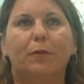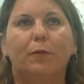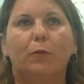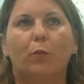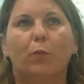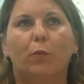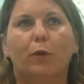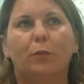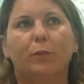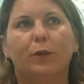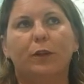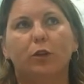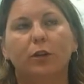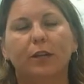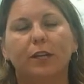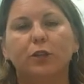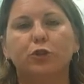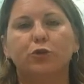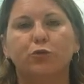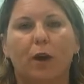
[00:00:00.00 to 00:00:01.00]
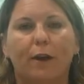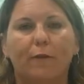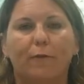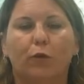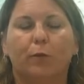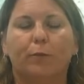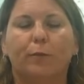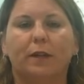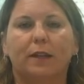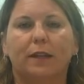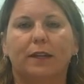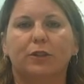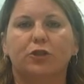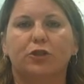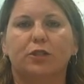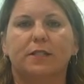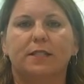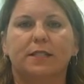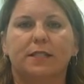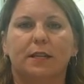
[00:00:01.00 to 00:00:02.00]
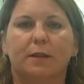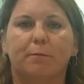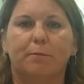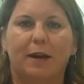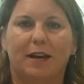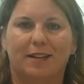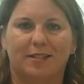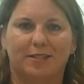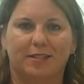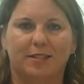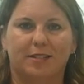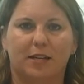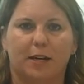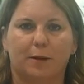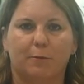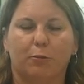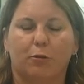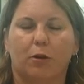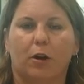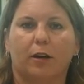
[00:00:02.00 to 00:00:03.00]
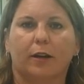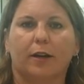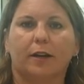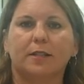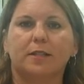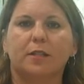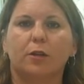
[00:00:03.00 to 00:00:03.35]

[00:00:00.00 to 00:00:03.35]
when we look at dry formulations in pesticide products,